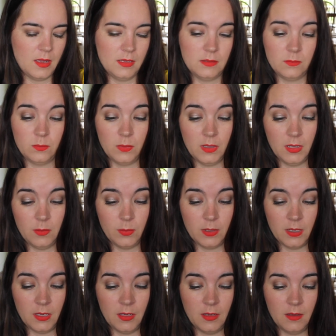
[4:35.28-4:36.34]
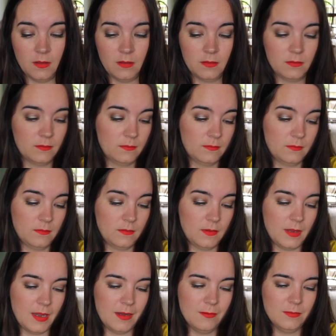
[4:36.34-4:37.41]
It's really pretty.
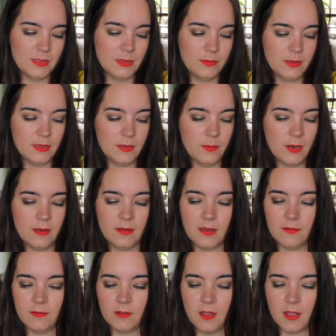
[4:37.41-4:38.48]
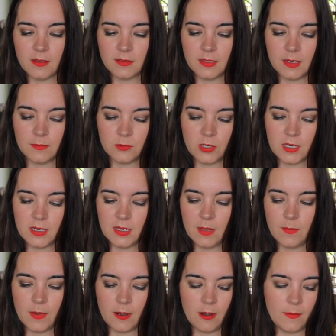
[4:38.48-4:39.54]
I don't typically wear a lot of glass, and I'm trying to
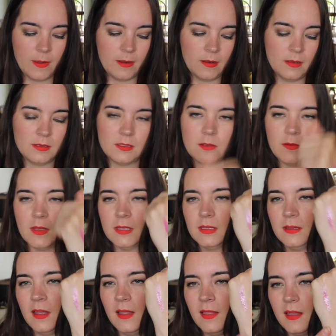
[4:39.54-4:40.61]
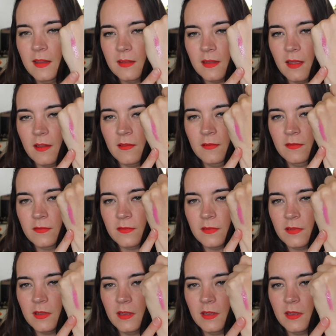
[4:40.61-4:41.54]
get better about it. So that's Lilac Love.